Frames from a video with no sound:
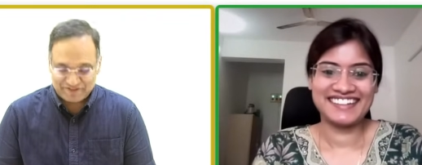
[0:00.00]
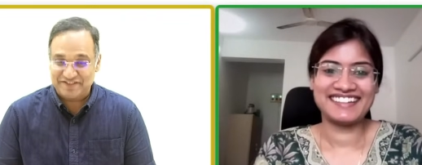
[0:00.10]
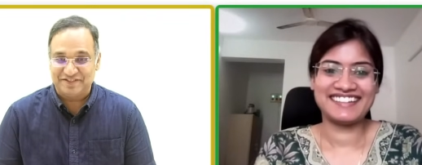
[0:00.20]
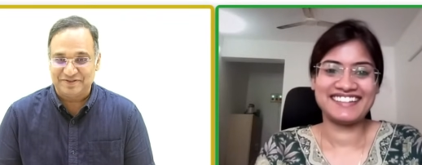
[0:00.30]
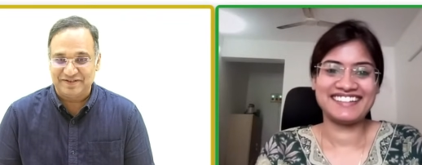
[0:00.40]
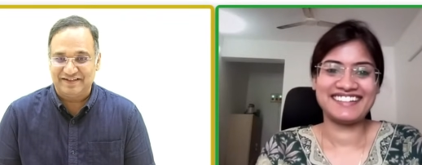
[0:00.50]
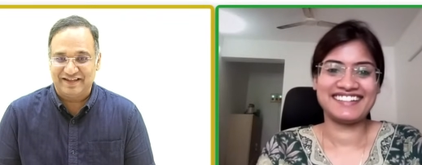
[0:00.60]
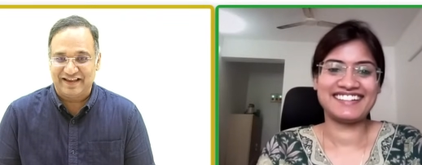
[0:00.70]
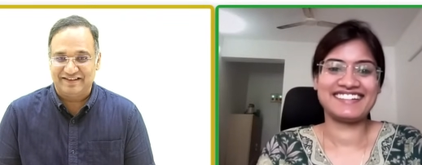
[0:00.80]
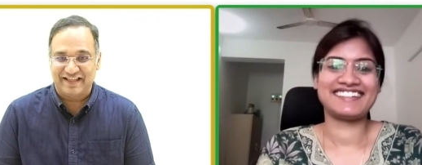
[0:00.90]
Speaker 1: session today.
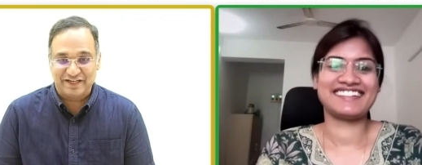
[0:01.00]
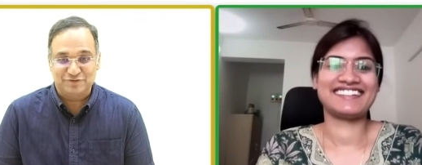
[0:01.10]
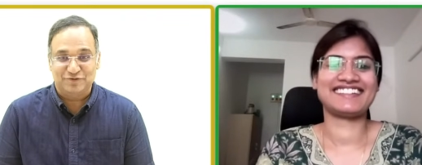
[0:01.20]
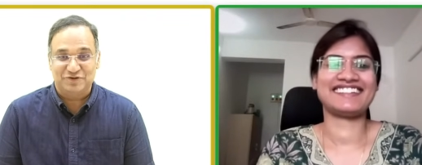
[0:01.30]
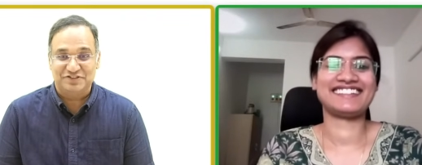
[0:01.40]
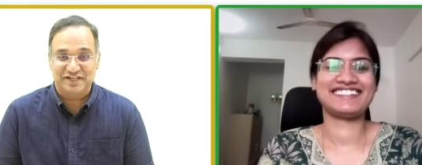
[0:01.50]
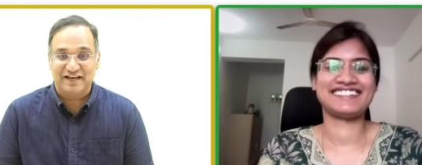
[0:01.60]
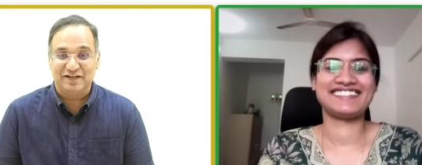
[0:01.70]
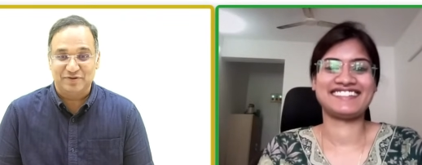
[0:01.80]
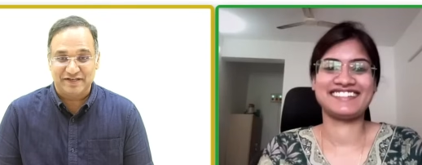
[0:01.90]
And thanks for
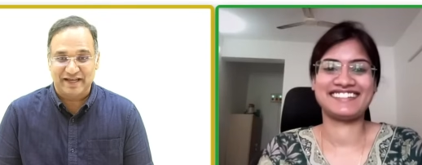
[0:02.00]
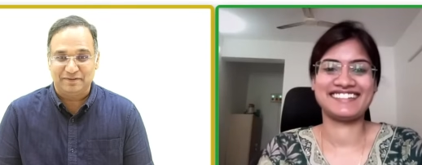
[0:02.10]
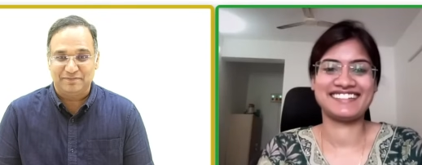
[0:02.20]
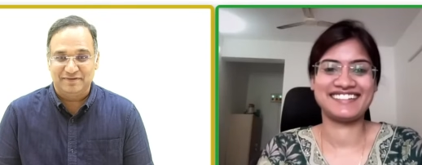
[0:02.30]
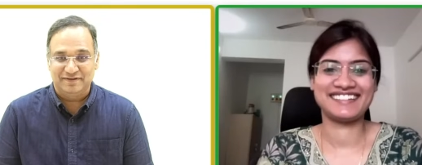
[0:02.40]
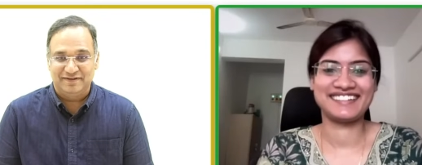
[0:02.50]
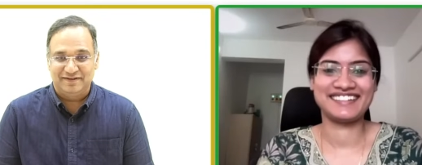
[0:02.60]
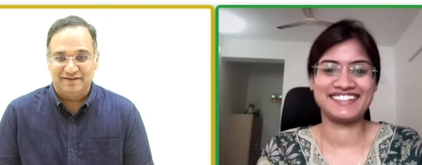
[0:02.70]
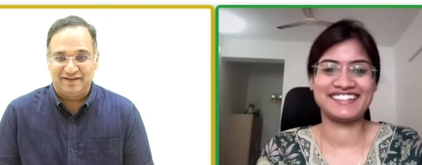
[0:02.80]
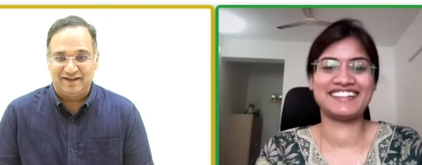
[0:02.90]
sharing your time
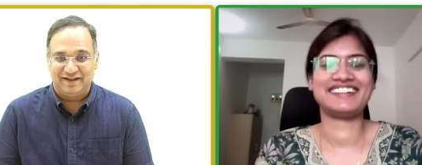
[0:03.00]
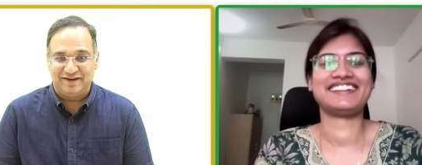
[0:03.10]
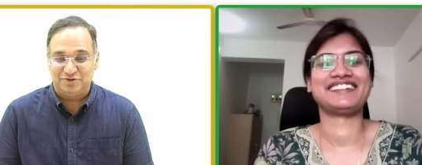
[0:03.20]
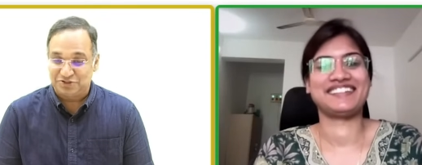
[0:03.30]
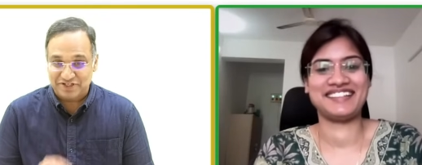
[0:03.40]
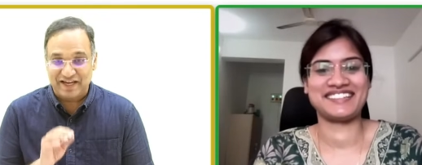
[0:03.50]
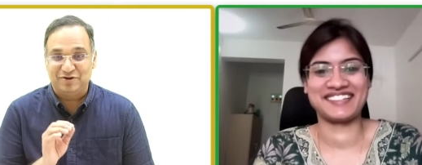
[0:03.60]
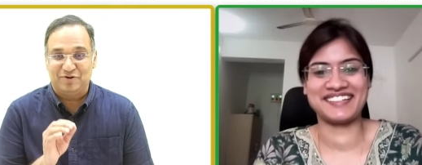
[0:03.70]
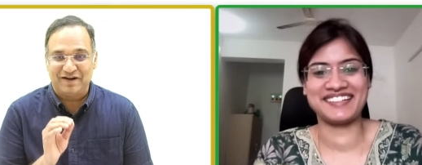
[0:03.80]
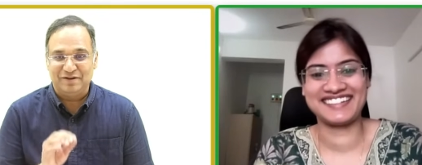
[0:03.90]
uh, to
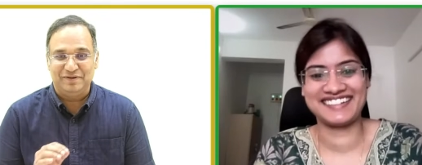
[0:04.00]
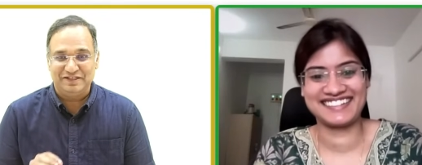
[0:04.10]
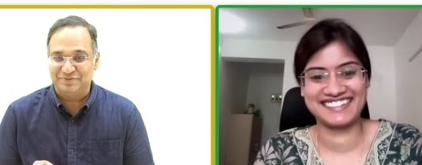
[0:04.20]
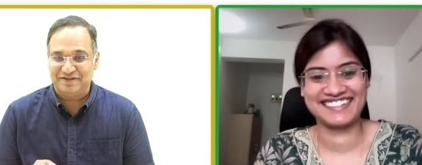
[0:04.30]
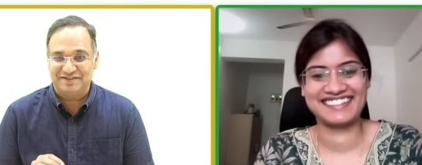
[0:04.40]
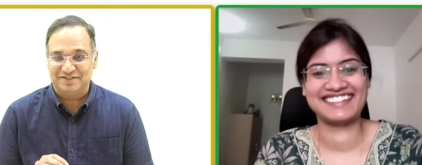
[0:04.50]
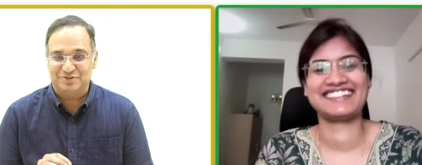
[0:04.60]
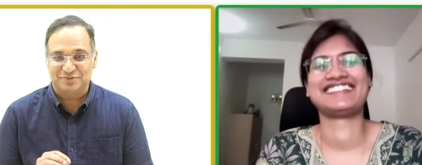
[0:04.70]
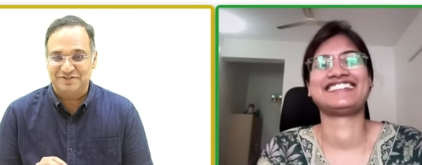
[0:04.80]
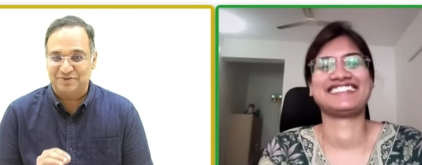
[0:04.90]
share your valuable
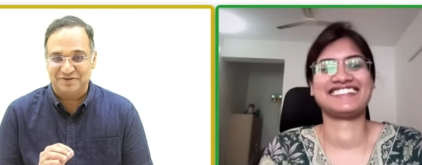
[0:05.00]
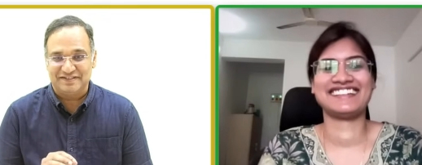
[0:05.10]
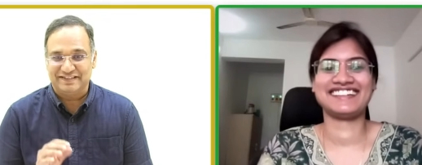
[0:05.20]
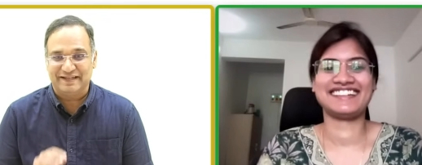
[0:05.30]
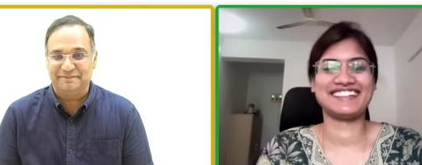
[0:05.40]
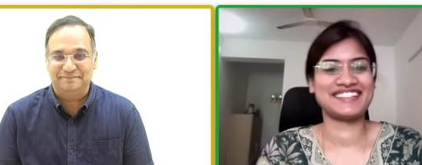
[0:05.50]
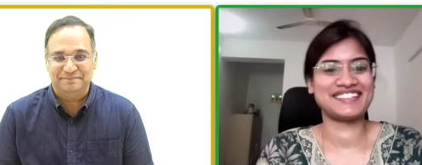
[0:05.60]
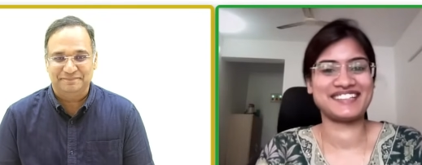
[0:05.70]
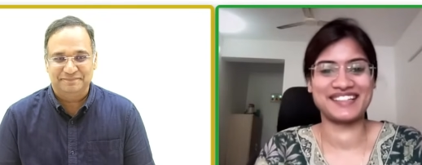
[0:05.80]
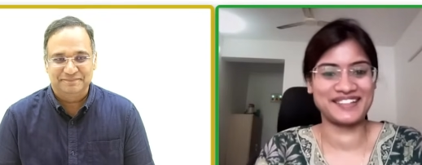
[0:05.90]
experiences to us on this exam.
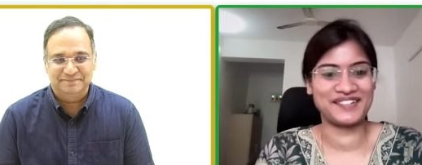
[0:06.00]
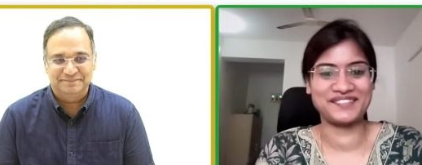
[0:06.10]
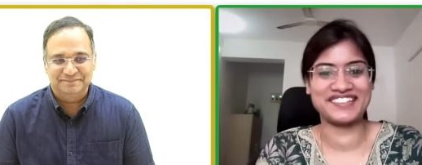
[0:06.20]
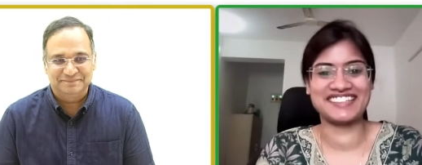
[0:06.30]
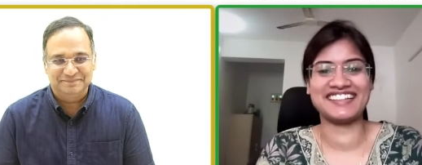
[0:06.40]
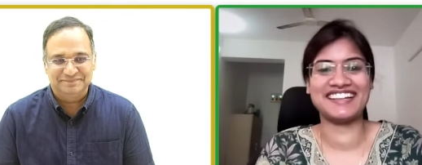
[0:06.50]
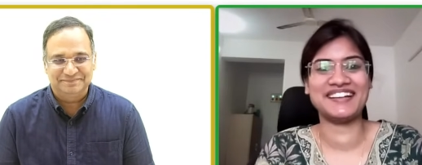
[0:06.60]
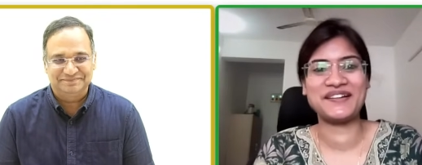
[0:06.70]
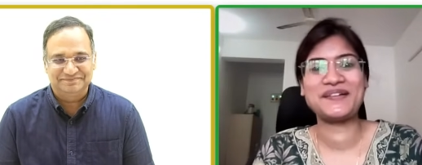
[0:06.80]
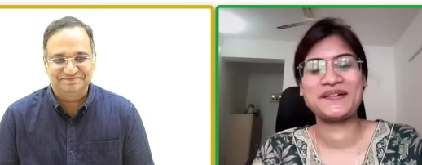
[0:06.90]
Speaker 2: Sir, obviously.
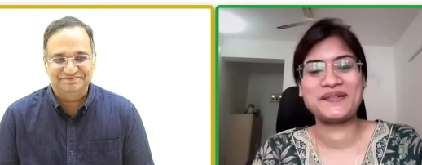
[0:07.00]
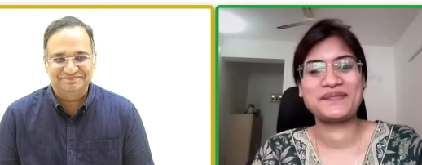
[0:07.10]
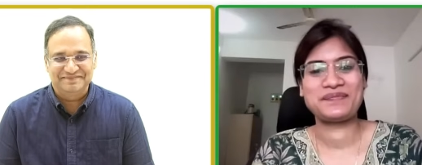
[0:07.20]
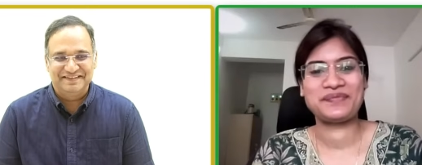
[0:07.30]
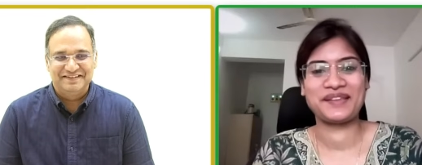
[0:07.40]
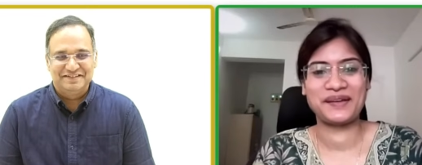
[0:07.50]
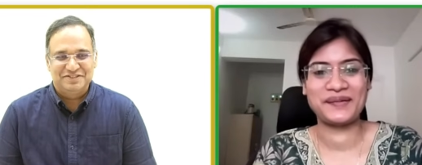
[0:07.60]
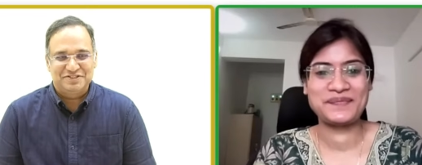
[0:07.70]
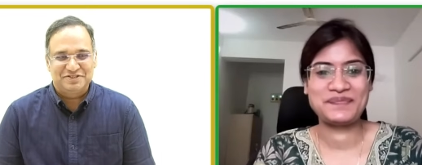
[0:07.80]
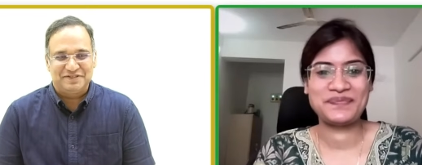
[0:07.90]
Yeah.
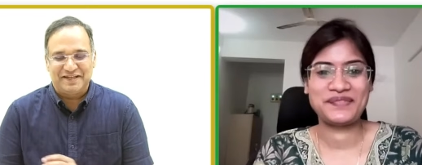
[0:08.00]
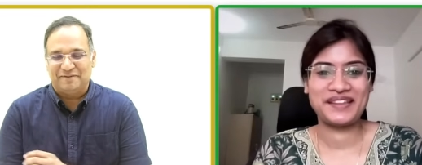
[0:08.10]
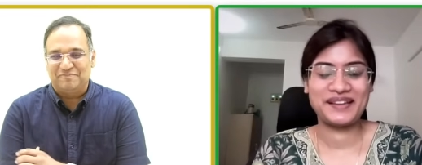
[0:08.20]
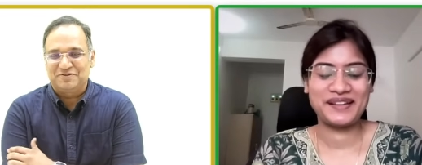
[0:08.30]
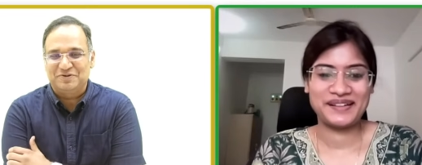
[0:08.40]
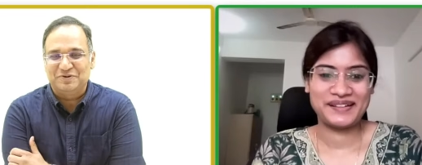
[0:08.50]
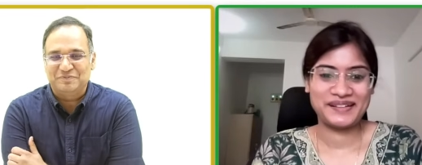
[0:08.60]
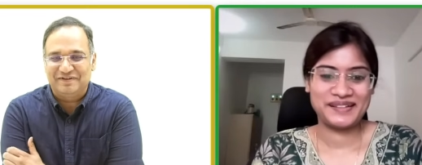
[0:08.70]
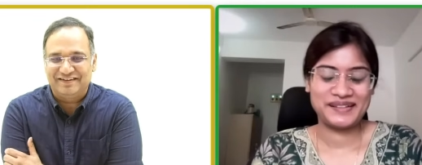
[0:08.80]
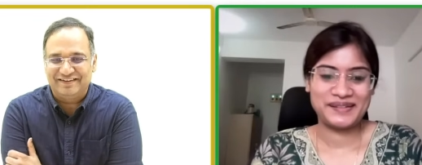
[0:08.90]
Speaker 1: Yeah.
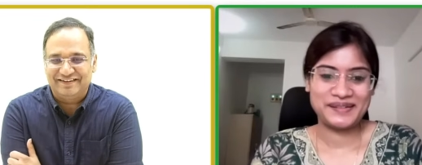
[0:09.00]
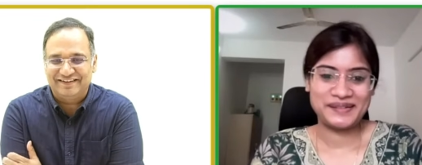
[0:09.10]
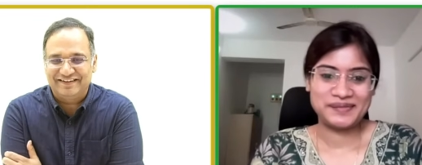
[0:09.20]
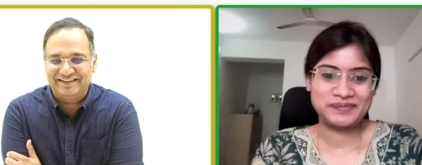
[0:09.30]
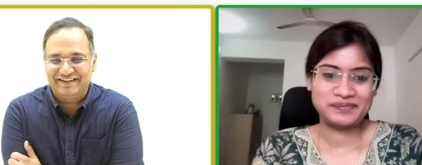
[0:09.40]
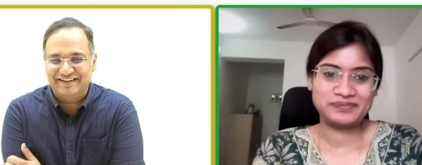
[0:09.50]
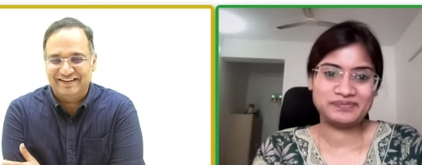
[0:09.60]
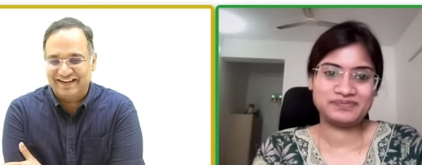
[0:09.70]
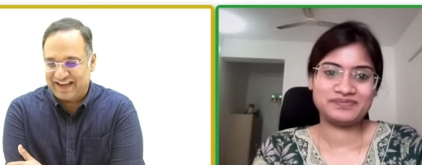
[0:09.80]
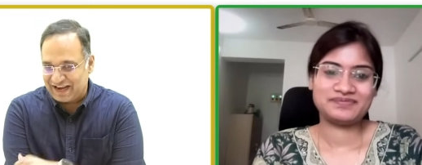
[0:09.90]
So uh,
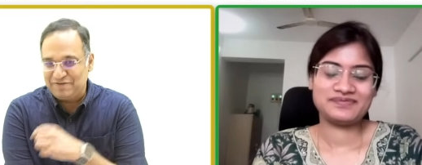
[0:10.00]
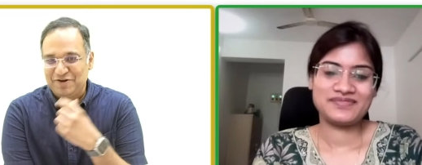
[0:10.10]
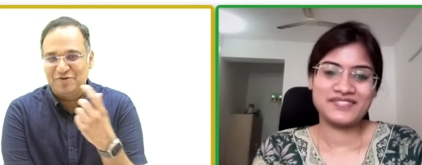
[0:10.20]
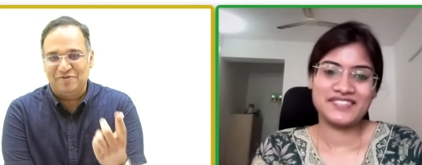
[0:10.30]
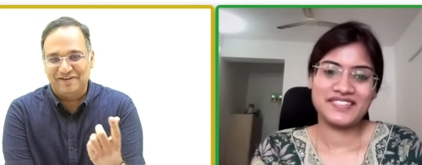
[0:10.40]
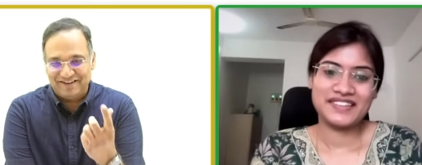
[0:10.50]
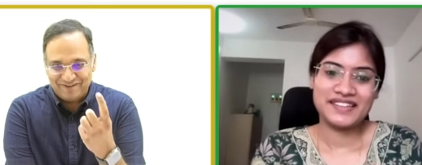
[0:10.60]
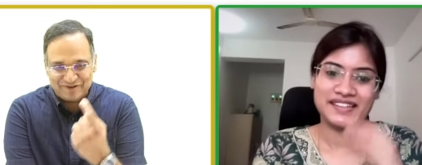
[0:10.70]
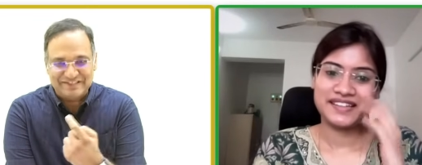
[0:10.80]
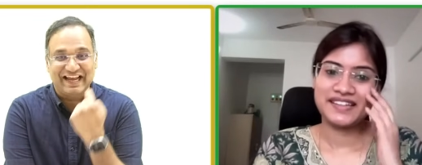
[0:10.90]
can we know
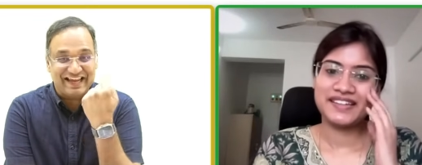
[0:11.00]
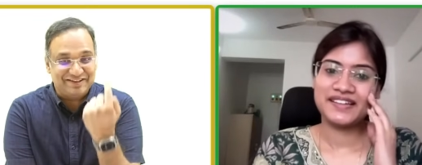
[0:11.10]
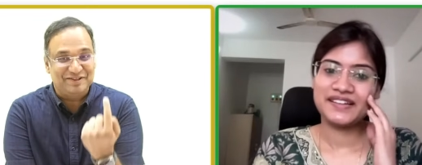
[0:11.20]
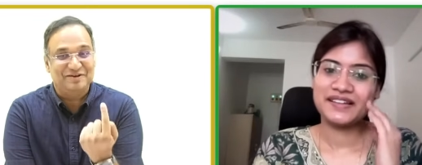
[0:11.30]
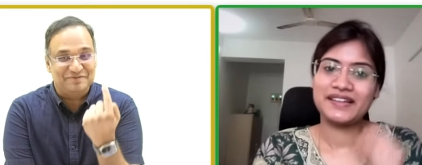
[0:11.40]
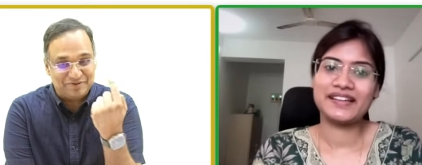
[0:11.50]
once again that